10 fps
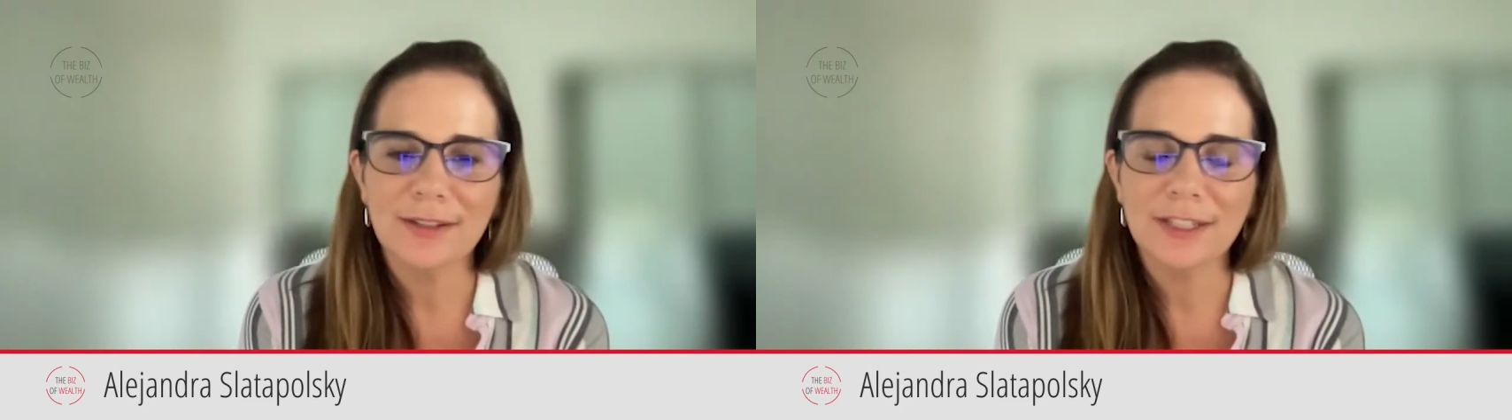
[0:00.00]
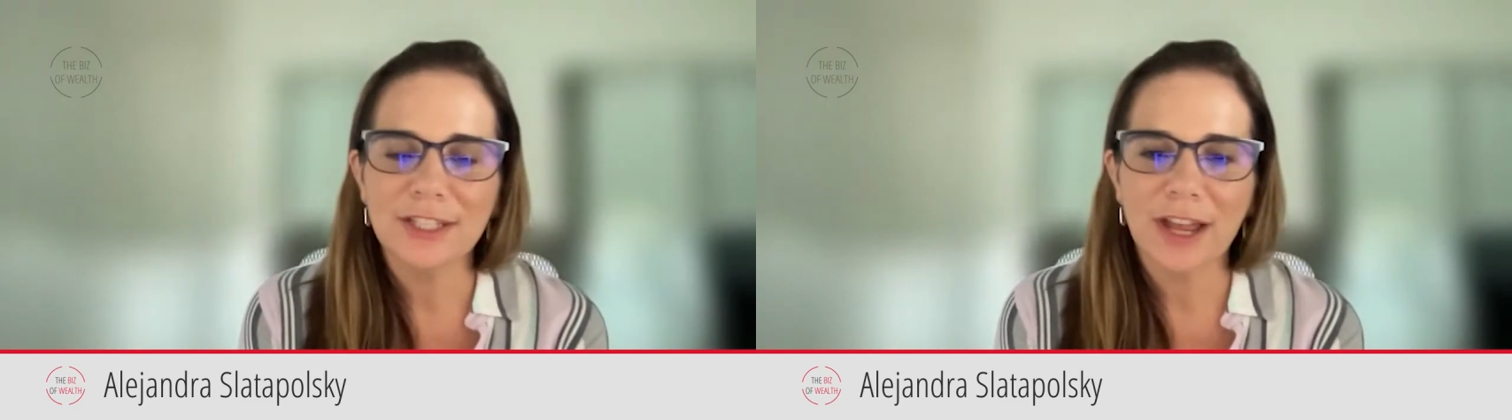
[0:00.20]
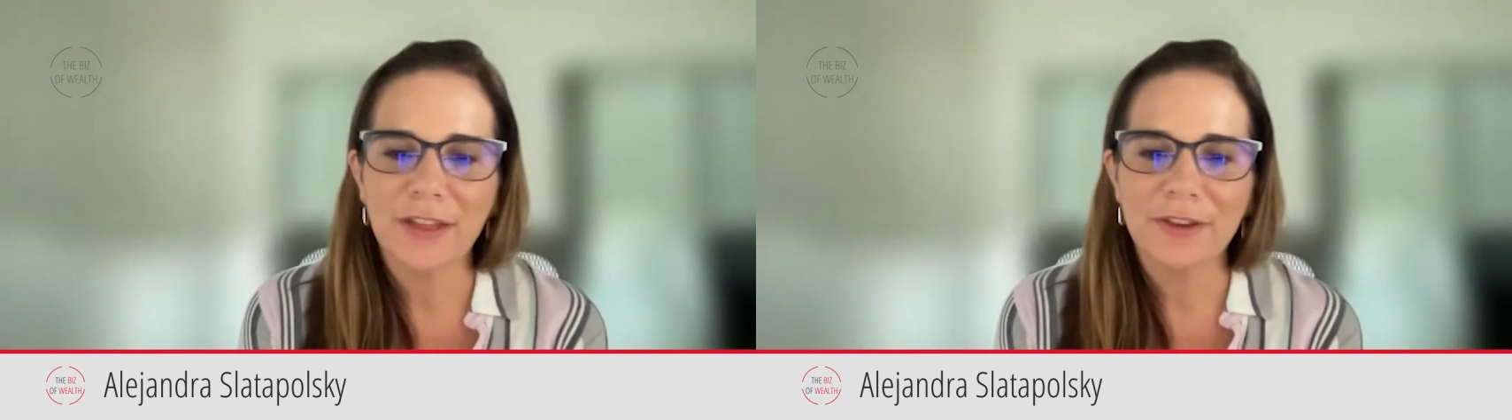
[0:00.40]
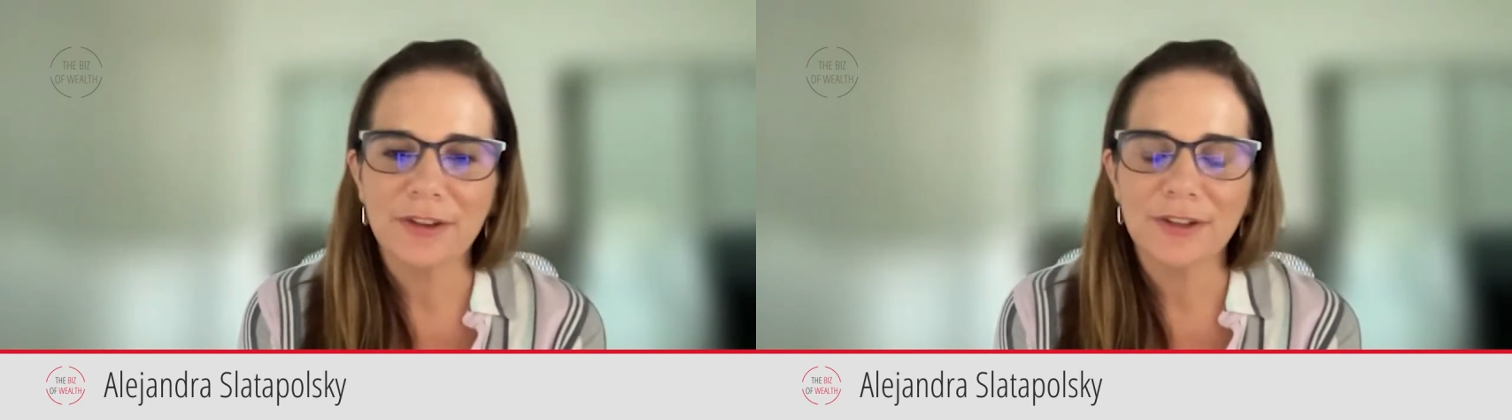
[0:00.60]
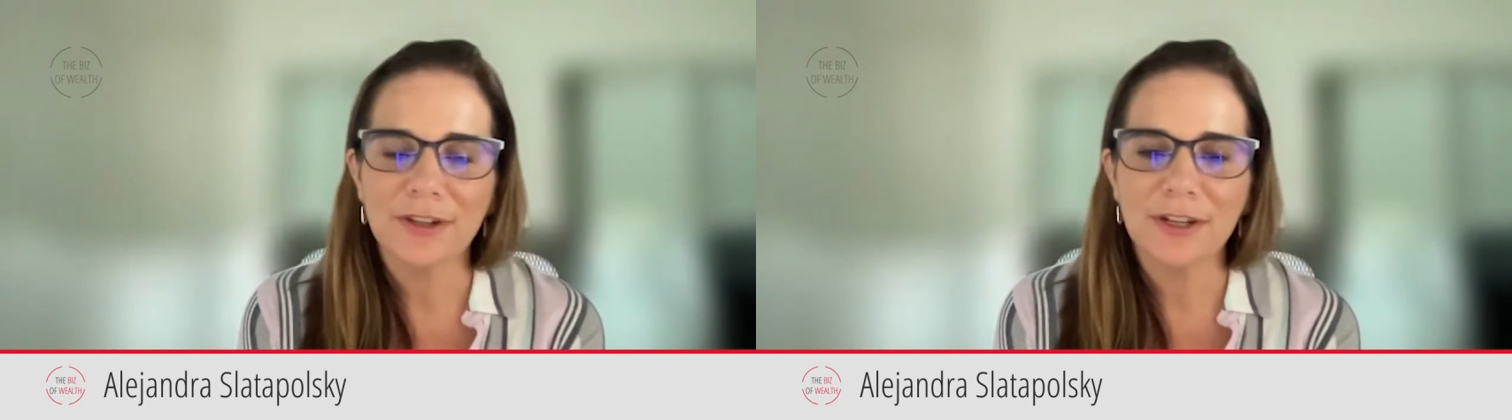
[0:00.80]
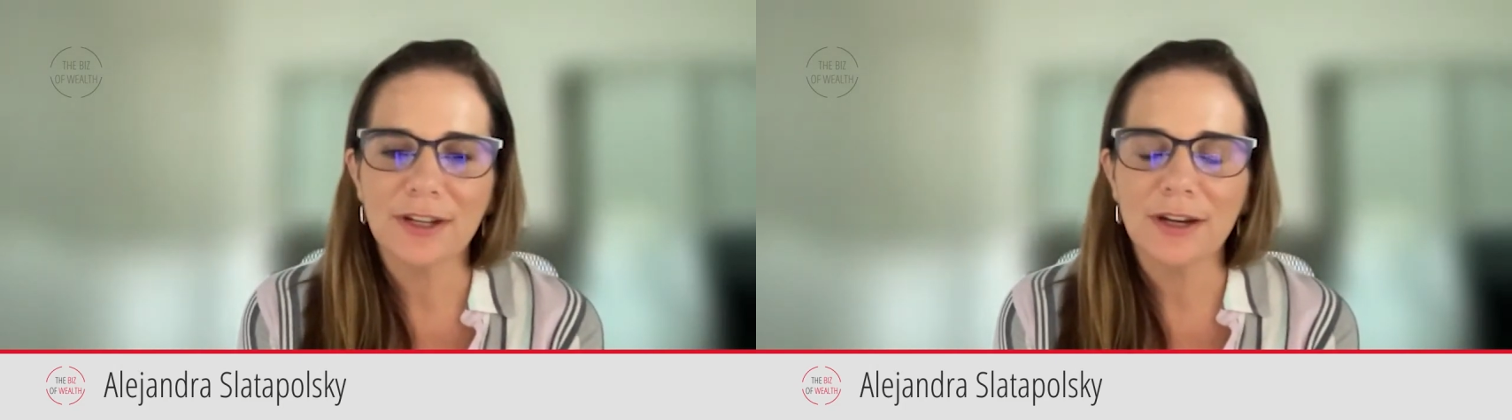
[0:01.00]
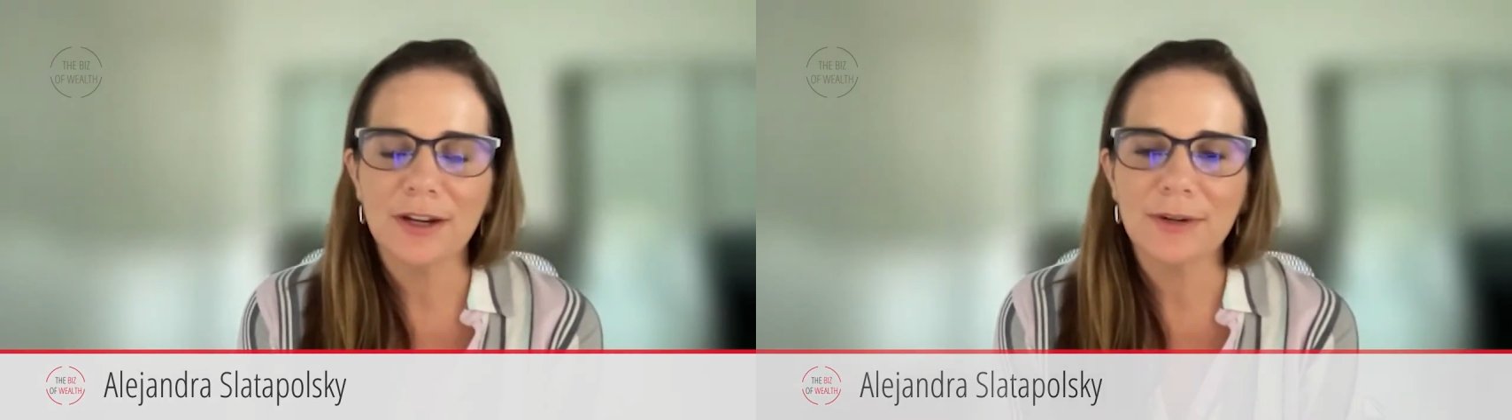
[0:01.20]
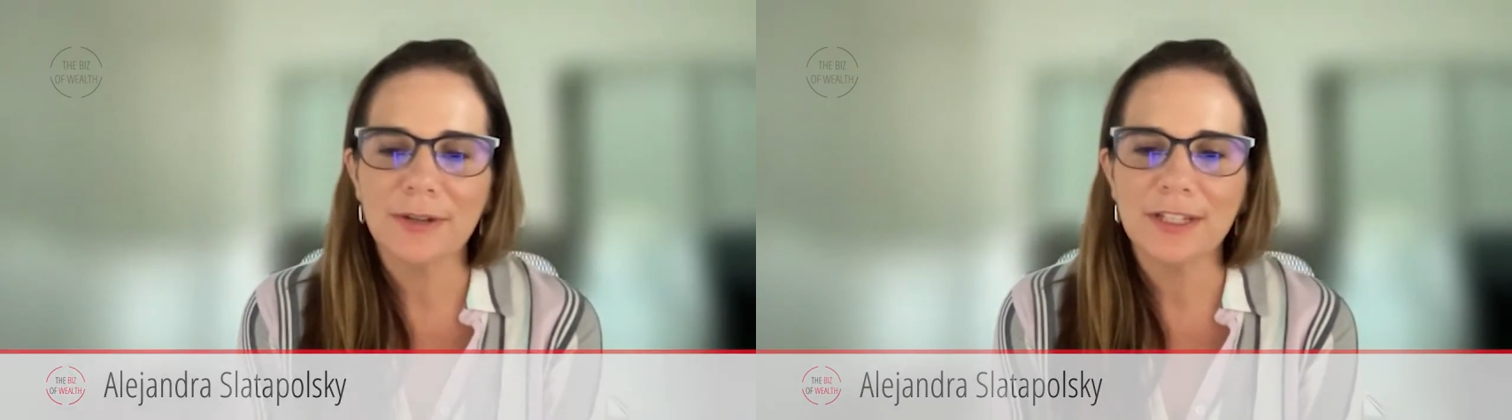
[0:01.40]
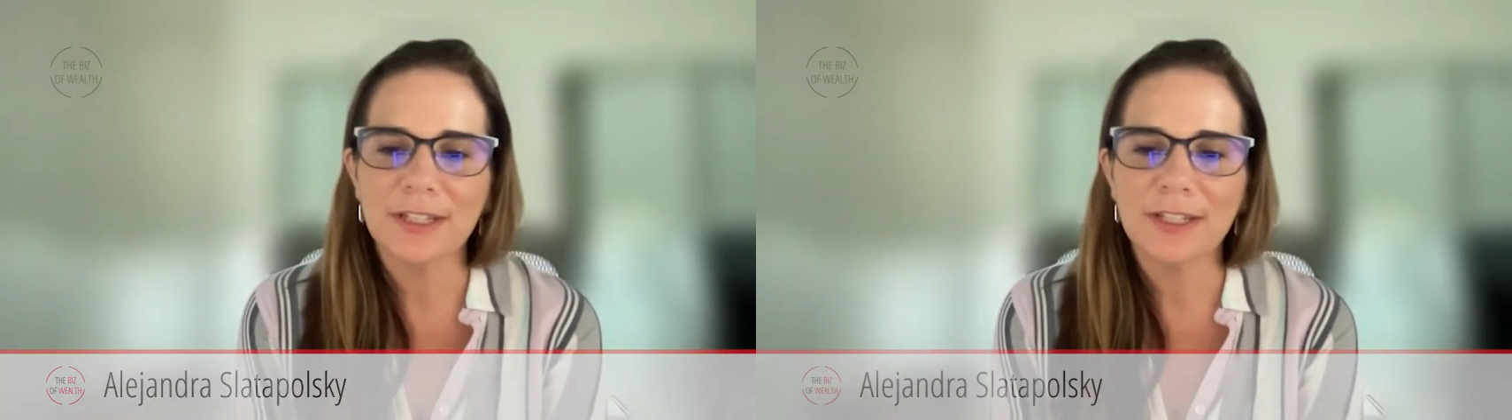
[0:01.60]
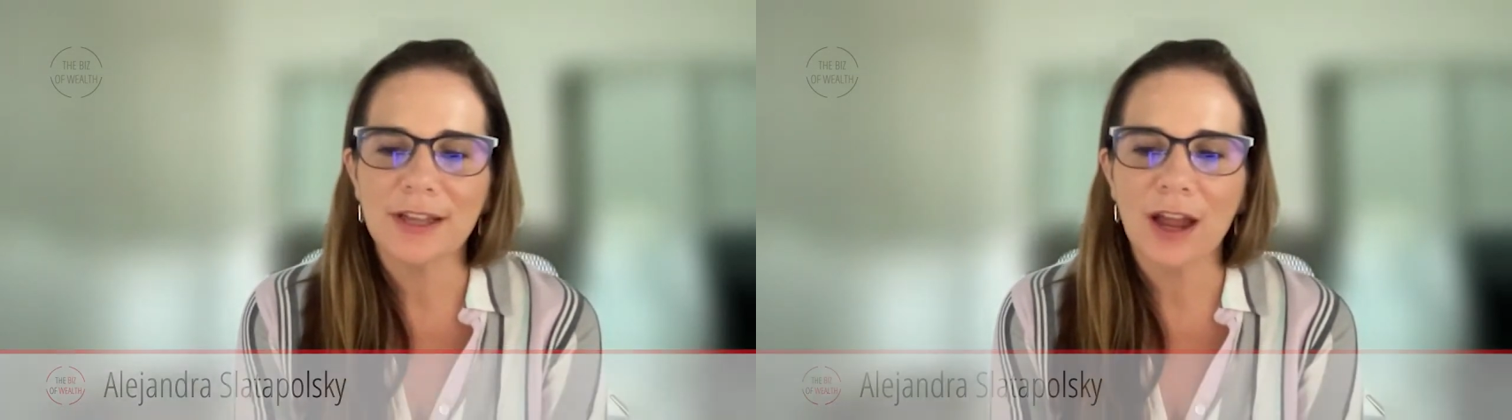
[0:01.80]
each other. And